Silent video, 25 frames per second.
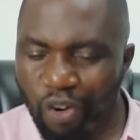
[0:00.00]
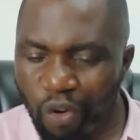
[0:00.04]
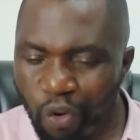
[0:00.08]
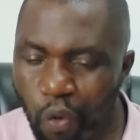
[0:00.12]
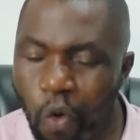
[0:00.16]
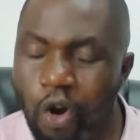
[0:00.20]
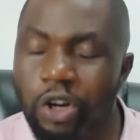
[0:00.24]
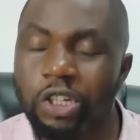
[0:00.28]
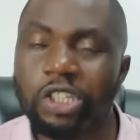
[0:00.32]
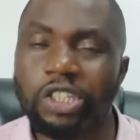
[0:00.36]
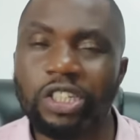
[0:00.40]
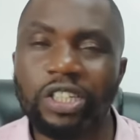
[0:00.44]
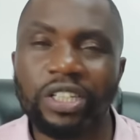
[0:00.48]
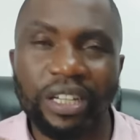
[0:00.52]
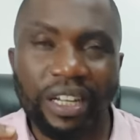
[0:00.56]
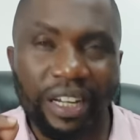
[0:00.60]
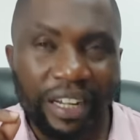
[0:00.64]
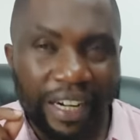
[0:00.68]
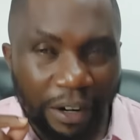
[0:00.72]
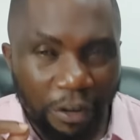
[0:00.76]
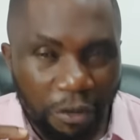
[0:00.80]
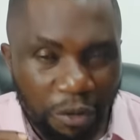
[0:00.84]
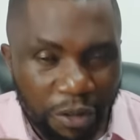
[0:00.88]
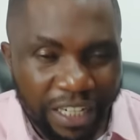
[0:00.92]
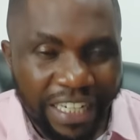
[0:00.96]
What
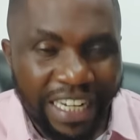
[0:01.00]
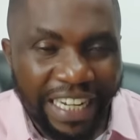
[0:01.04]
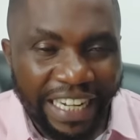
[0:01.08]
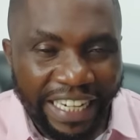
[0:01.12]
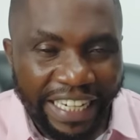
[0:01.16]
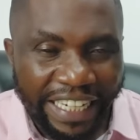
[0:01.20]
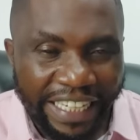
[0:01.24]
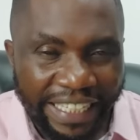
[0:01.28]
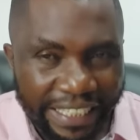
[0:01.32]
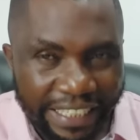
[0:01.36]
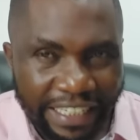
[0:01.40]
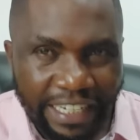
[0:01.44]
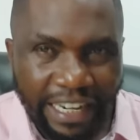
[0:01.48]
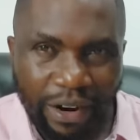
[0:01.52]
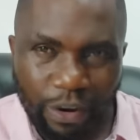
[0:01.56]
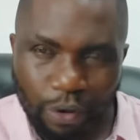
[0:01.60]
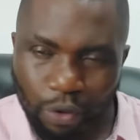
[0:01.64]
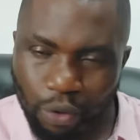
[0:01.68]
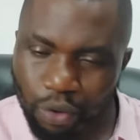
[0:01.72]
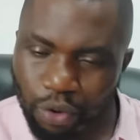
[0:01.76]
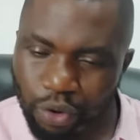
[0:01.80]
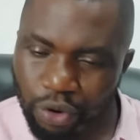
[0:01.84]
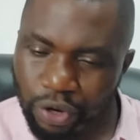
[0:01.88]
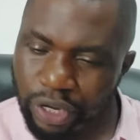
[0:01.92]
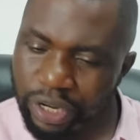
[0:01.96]
Raila Odinga need
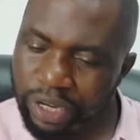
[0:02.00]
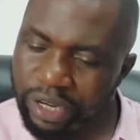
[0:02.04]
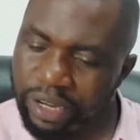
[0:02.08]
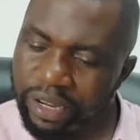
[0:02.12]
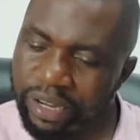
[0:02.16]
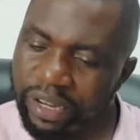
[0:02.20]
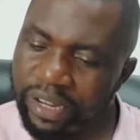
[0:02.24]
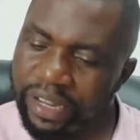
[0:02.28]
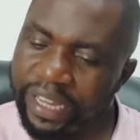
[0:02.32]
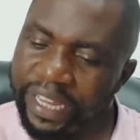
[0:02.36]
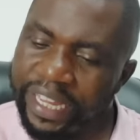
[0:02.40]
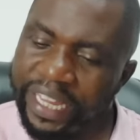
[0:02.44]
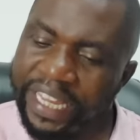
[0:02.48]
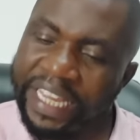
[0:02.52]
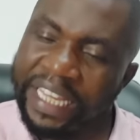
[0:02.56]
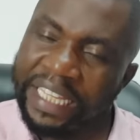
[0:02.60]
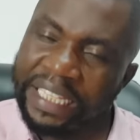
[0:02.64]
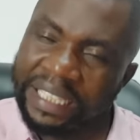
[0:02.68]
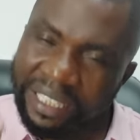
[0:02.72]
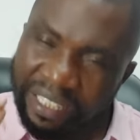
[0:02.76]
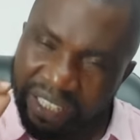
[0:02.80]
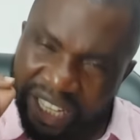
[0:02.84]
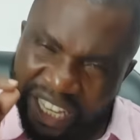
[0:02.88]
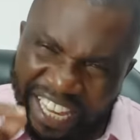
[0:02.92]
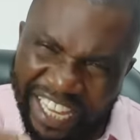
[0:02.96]
now
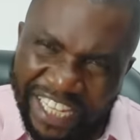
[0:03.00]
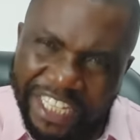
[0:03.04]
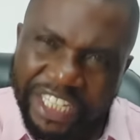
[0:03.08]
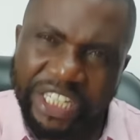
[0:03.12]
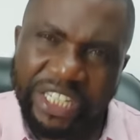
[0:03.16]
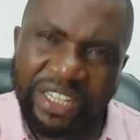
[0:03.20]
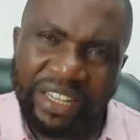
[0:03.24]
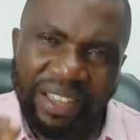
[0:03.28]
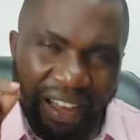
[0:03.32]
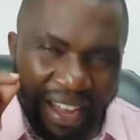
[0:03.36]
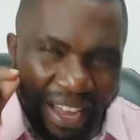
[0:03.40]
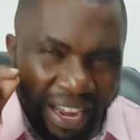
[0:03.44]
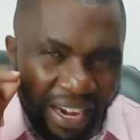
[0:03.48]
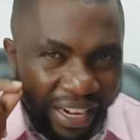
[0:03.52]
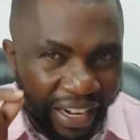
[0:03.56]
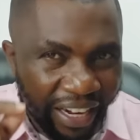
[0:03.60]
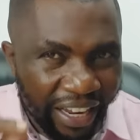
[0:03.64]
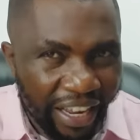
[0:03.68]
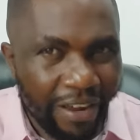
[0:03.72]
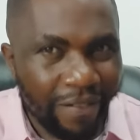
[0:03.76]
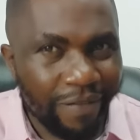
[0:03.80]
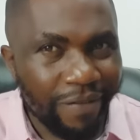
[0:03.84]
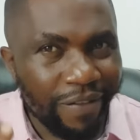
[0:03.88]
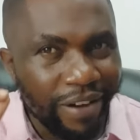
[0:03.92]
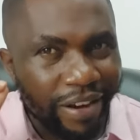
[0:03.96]
is each and
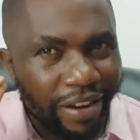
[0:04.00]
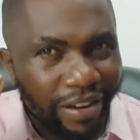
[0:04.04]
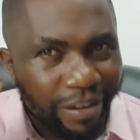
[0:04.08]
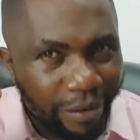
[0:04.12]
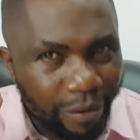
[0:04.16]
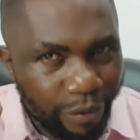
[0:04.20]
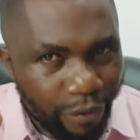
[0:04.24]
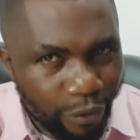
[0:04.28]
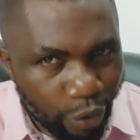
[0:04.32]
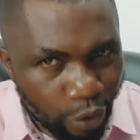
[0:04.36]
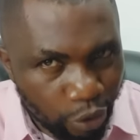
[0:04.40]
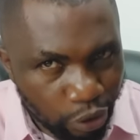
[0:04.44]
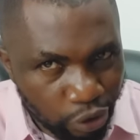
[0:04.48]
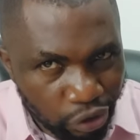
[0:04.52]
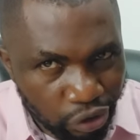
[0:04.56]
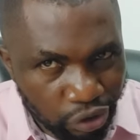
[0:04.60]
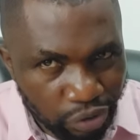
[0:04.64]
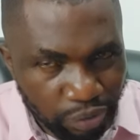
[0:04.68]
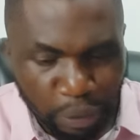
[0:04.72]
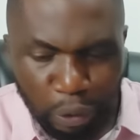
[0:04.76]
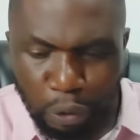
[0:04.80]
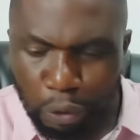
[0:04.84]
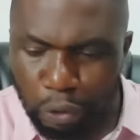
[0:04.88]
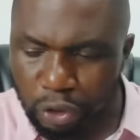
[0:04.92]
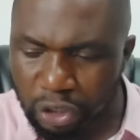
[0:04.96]
every vote,
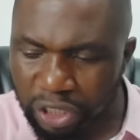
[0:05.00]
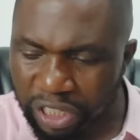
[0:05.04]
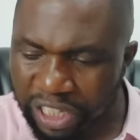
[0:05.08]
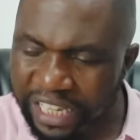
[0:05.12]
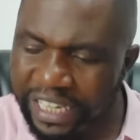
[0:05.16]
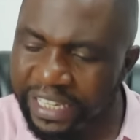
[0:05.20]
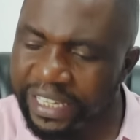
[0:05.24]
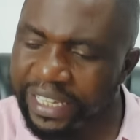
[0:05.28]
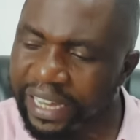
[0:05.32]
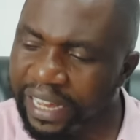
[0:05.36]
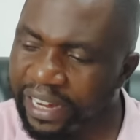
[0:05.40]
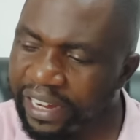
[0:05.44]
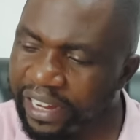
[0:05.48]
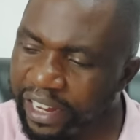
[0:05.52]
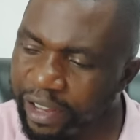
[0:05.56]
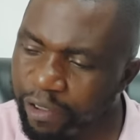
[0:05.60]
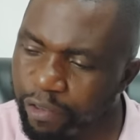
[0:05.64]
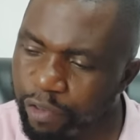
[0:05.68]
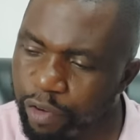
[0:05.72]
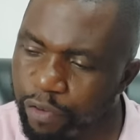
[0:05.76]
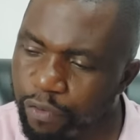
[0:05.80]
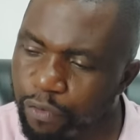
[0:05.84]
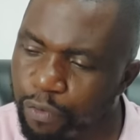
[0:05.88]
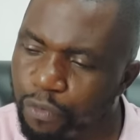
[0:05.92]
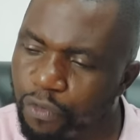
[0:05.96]
because each and
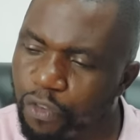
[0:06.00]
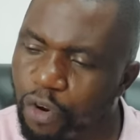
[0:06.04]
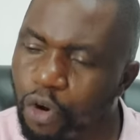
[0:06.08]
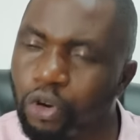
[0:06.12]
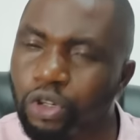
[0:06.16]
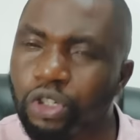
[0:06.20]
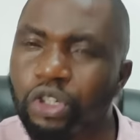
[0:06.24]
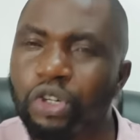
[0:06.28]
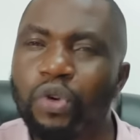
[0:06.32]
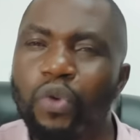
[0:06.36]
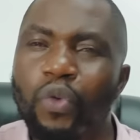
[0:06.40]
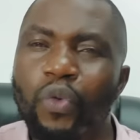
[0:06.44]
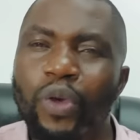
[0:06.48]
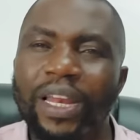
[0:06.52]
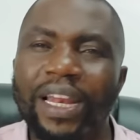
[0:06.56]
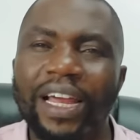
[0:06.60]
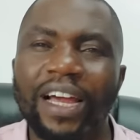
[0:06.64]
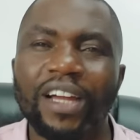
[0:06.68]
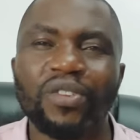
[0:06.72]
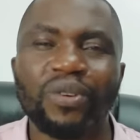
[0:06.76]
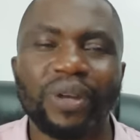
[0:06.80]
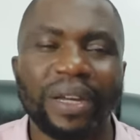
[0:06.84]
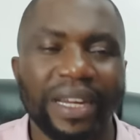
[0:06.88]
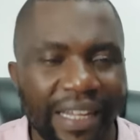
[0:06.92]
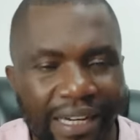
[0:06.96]
every vote will
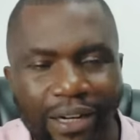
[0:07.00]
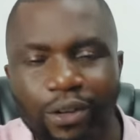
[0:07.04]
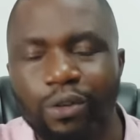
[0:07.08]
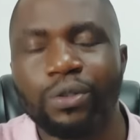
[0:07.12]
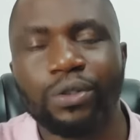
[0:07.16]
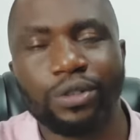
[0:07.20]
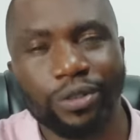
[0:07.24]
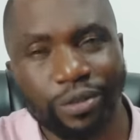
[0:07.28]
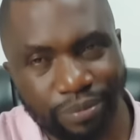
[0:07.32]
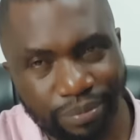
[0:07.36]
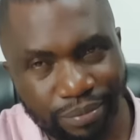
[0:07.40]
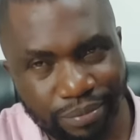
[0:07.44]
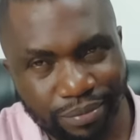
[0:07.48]
actually count.